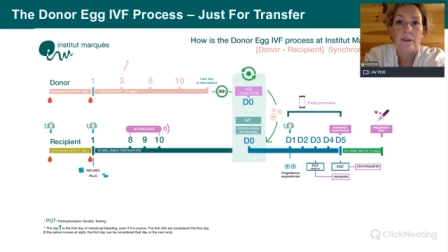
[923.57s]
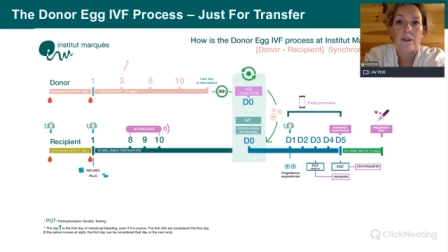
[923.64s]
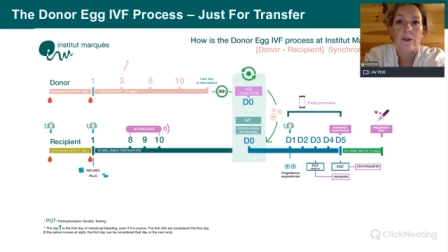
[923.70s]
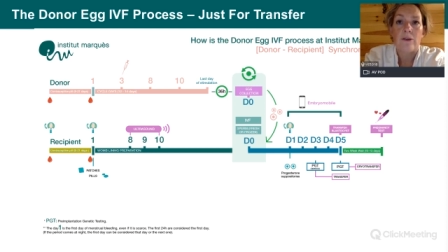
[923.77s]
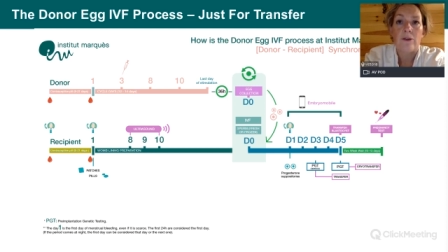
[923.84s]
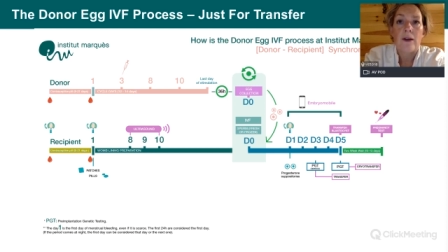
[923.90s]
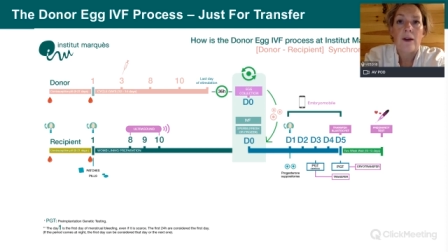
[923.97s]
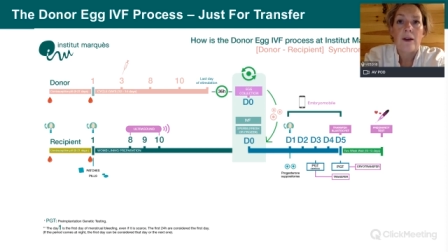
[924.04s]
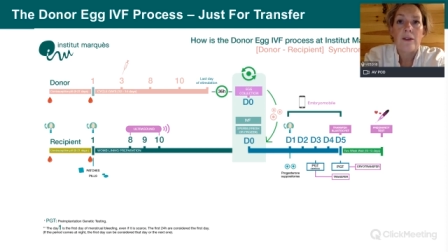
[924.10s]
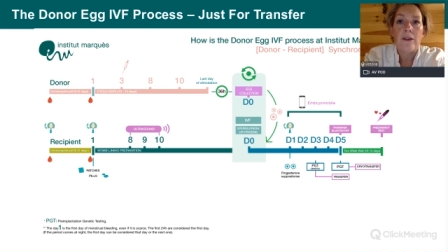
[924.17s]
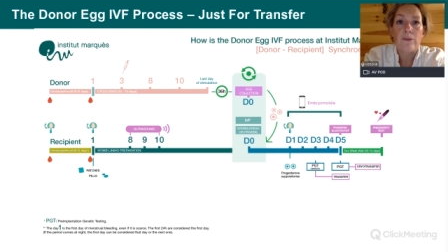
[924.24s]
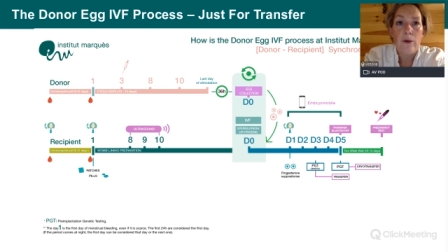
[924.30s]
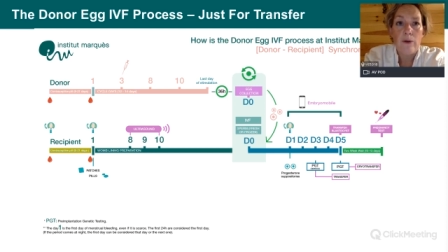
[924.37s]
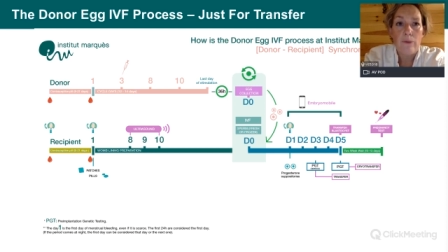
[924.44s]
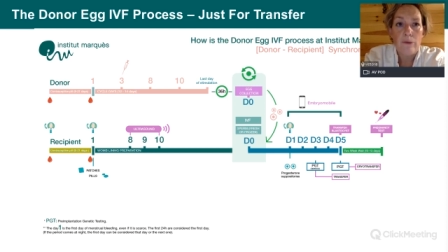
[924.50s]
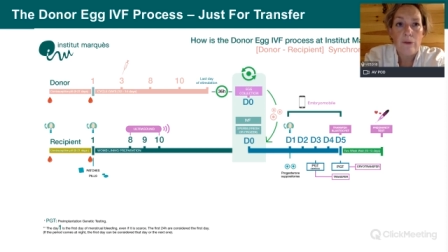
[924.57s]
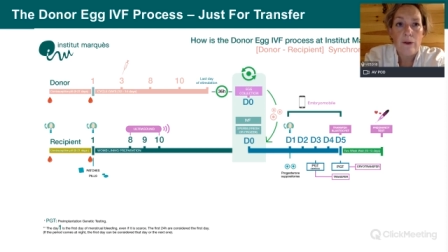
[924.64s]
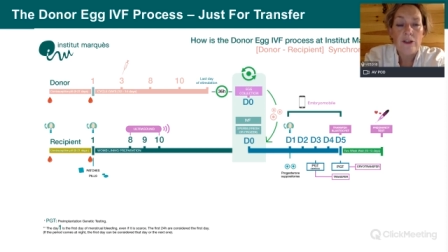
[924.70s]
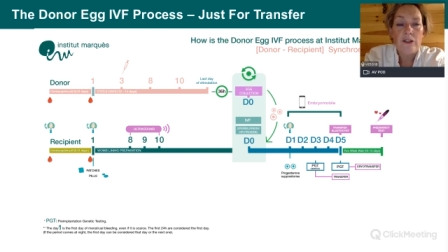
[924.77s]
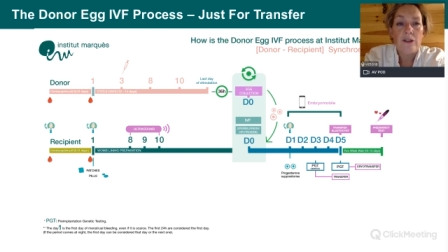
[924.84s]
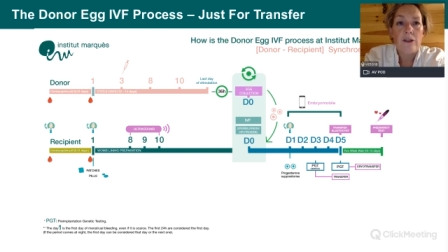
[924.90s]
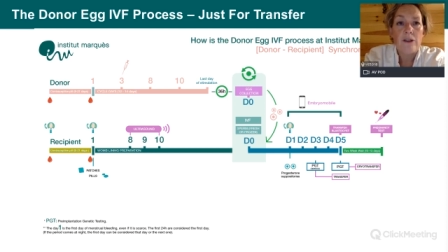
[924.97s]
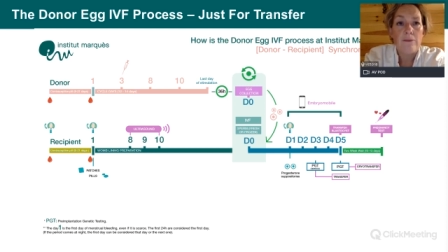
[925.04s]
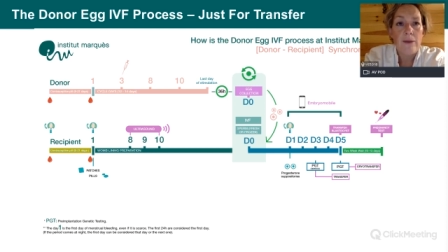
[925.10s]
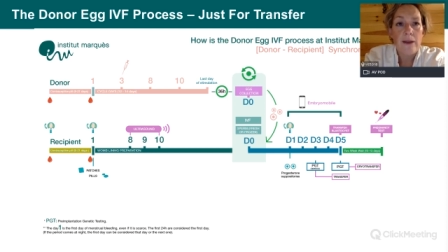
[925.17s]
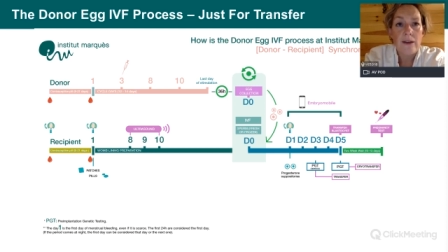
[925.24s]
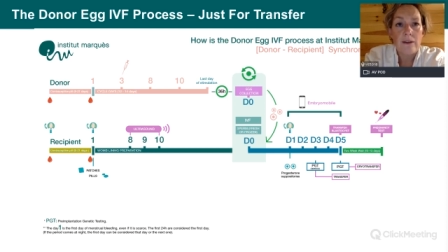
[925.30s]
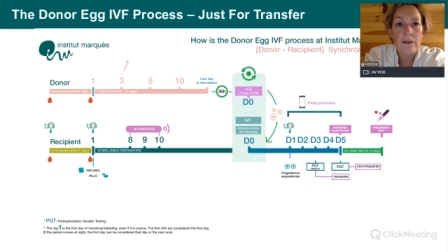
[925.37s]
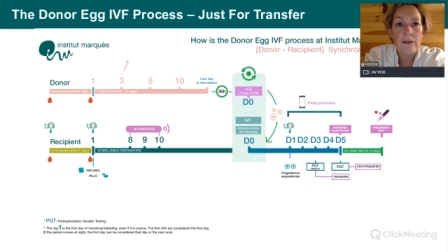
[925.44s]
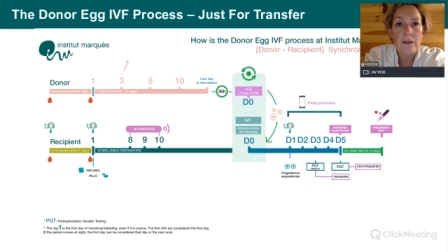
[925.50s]
So the preparation and
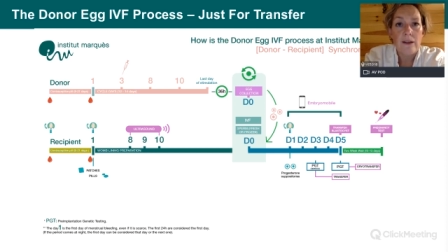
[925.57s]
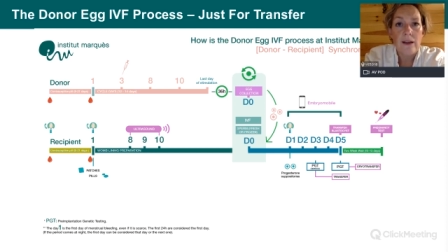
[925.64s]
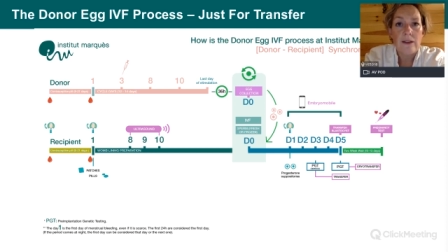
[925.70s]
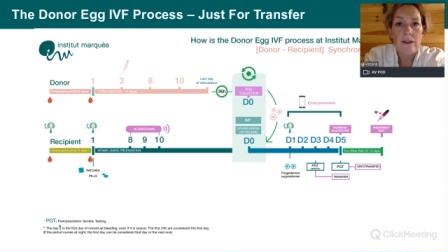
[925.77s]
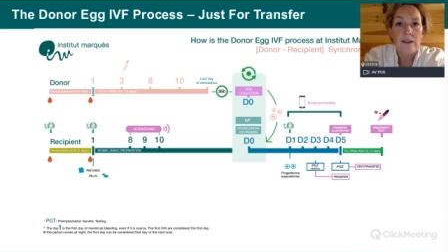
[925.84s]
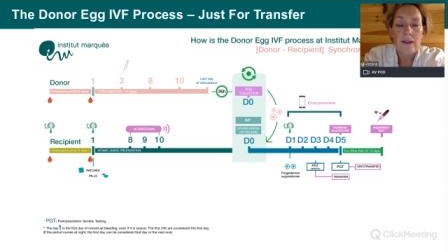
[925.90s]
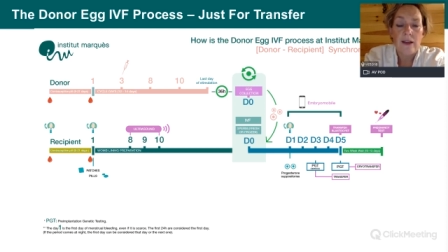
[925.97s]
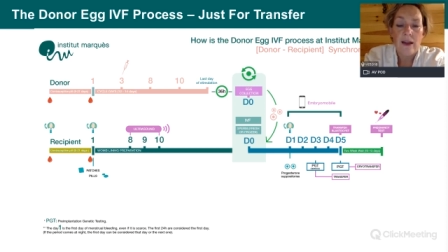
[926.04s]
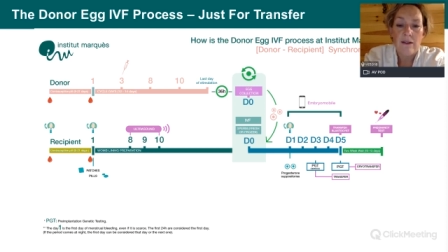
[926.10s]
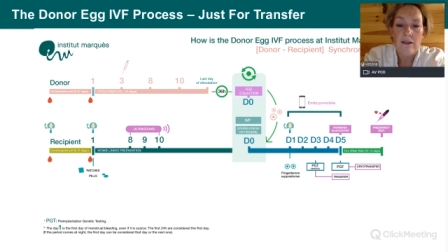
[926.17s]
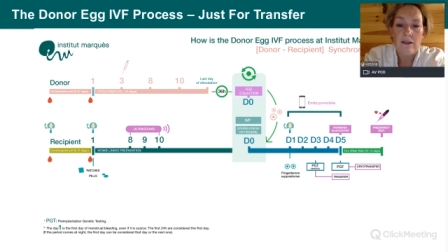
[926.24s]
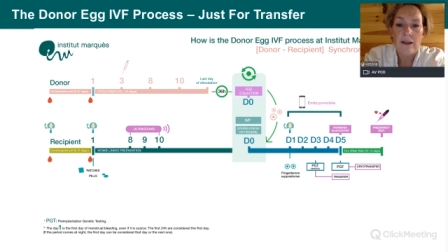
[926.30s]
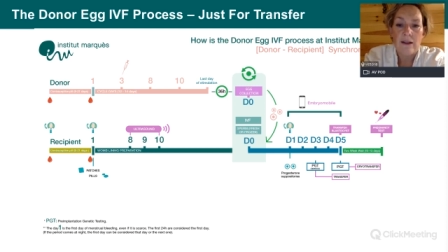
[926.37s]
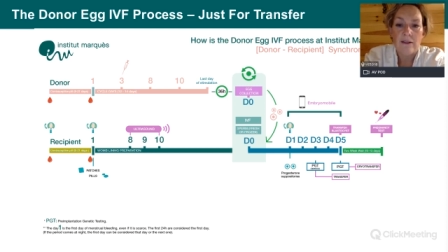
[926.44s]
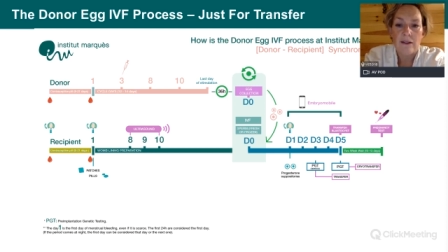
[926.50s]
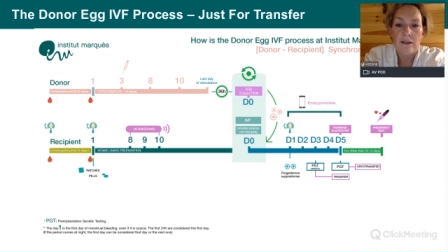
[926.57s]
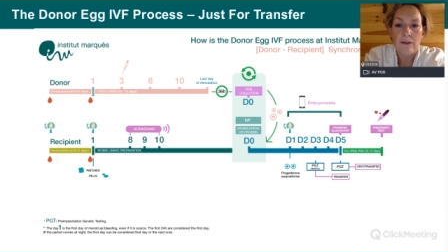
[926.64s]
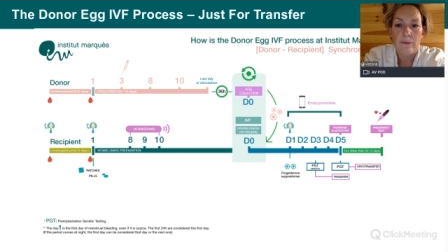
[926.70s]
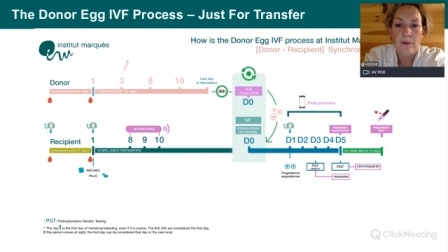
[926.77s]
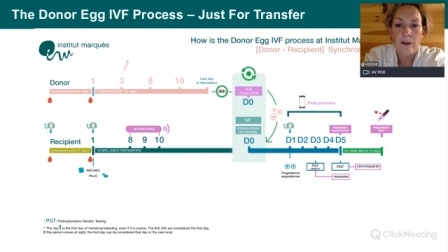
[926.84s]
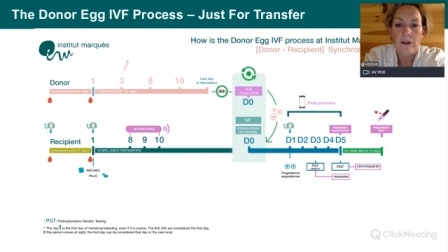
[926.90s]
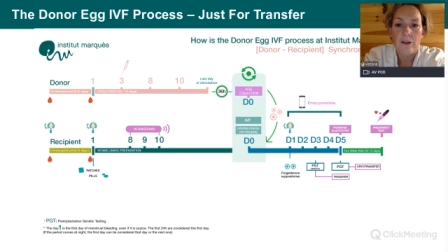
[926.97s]
medical tests are carried out in the